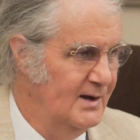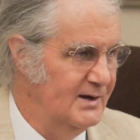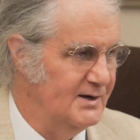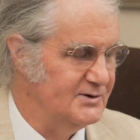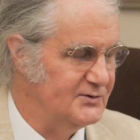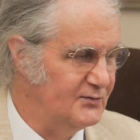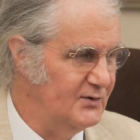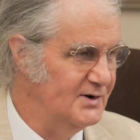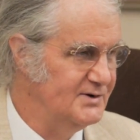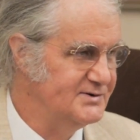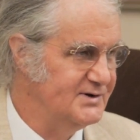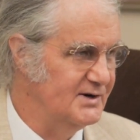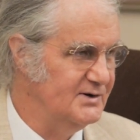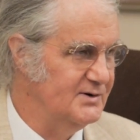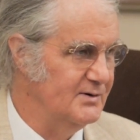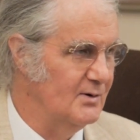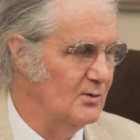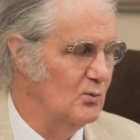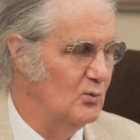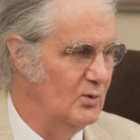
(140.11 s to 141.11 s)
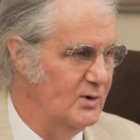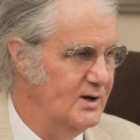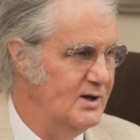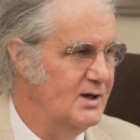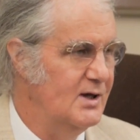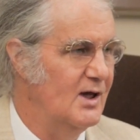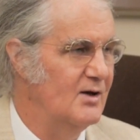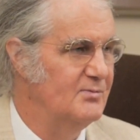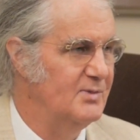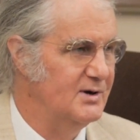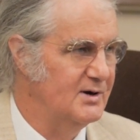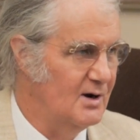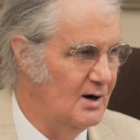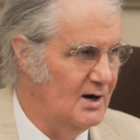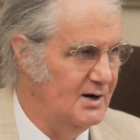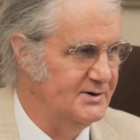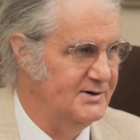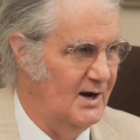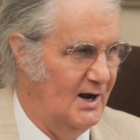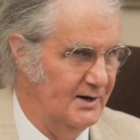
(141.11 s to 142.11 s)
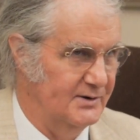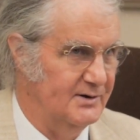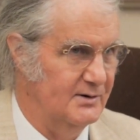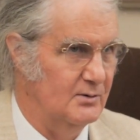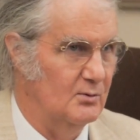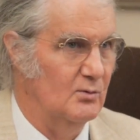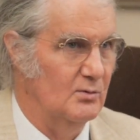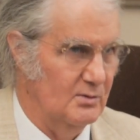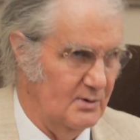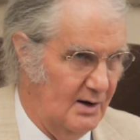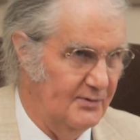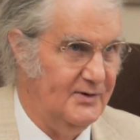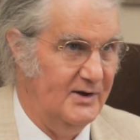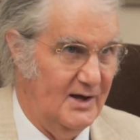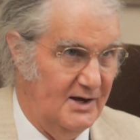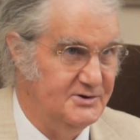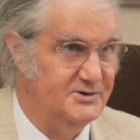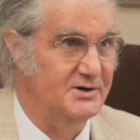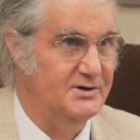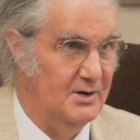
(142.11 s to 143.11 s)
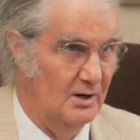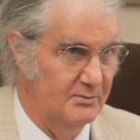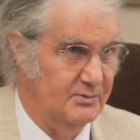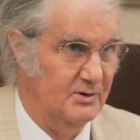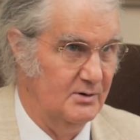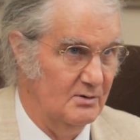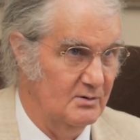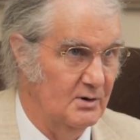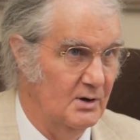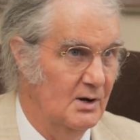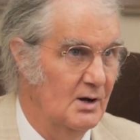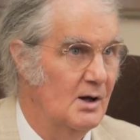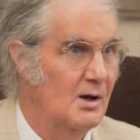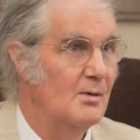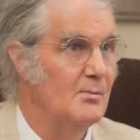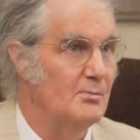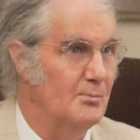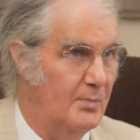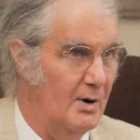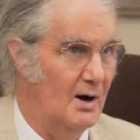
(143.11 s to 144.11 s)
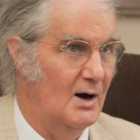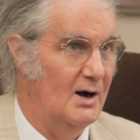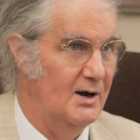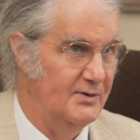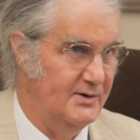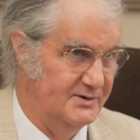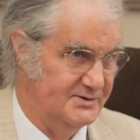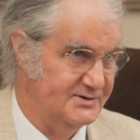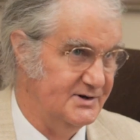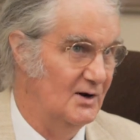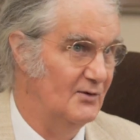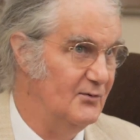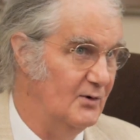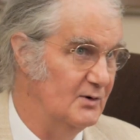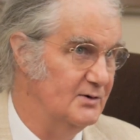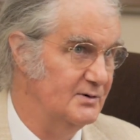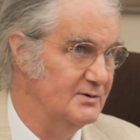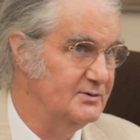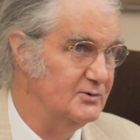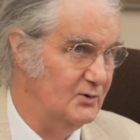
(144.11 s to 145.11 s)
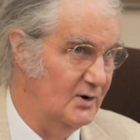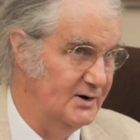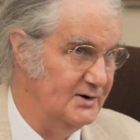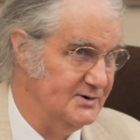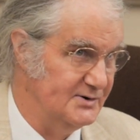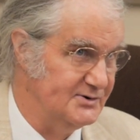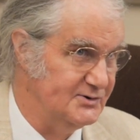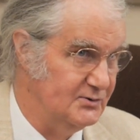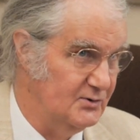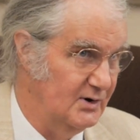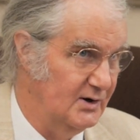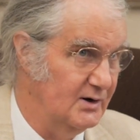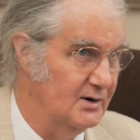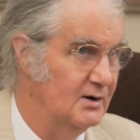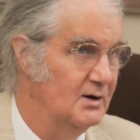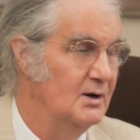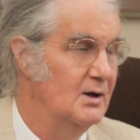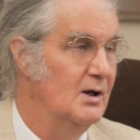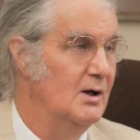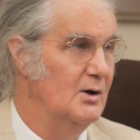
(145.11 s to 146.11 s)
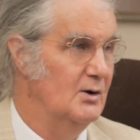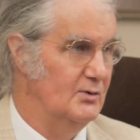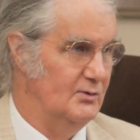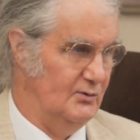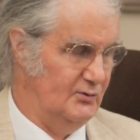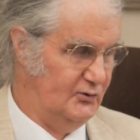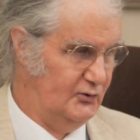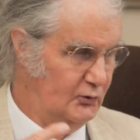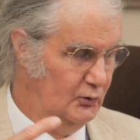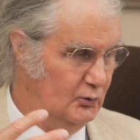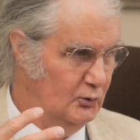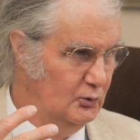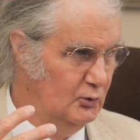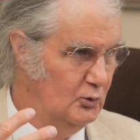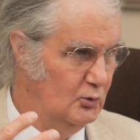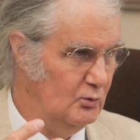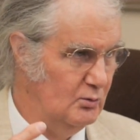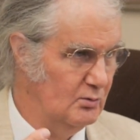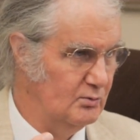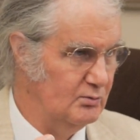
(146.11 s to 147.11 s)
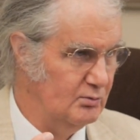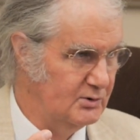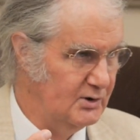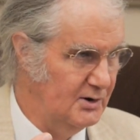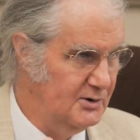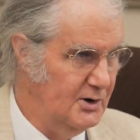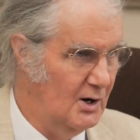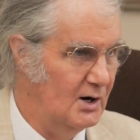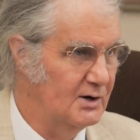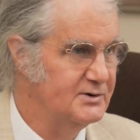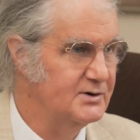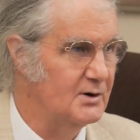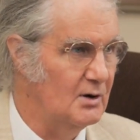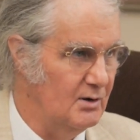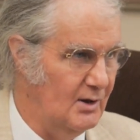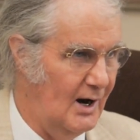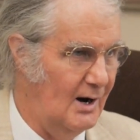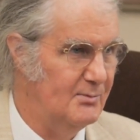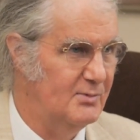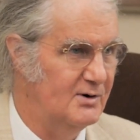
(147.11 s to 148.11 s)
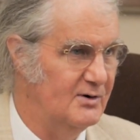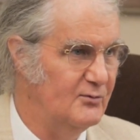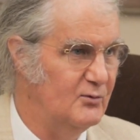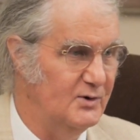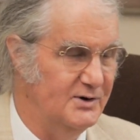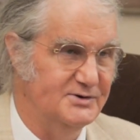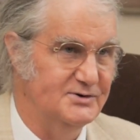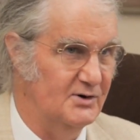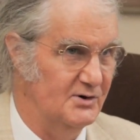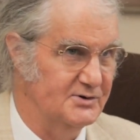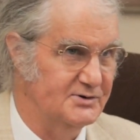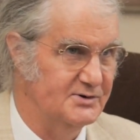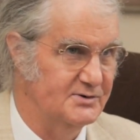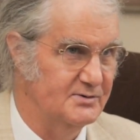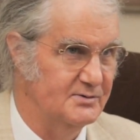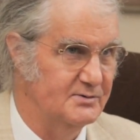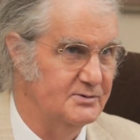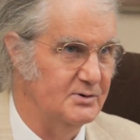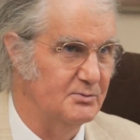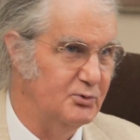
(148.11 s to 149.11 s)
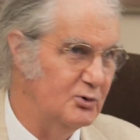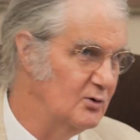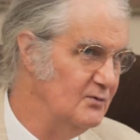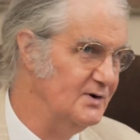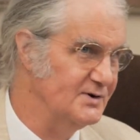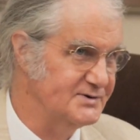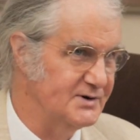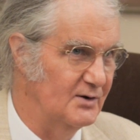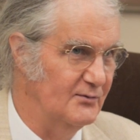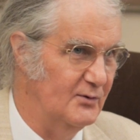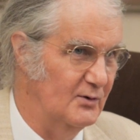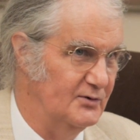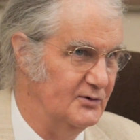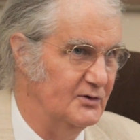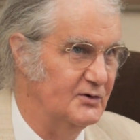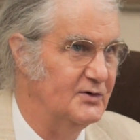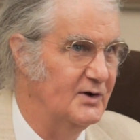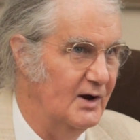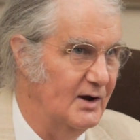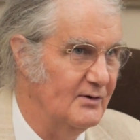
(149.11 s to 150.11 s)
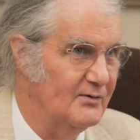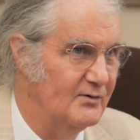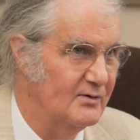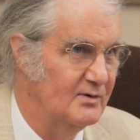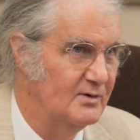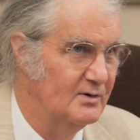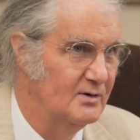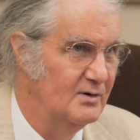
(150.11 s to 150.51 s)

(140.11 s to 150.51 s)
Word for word: His friend said, we have been contacted at the H E W by the cell phone trade industry to conduct collaborative research to prove that cell phones are safe.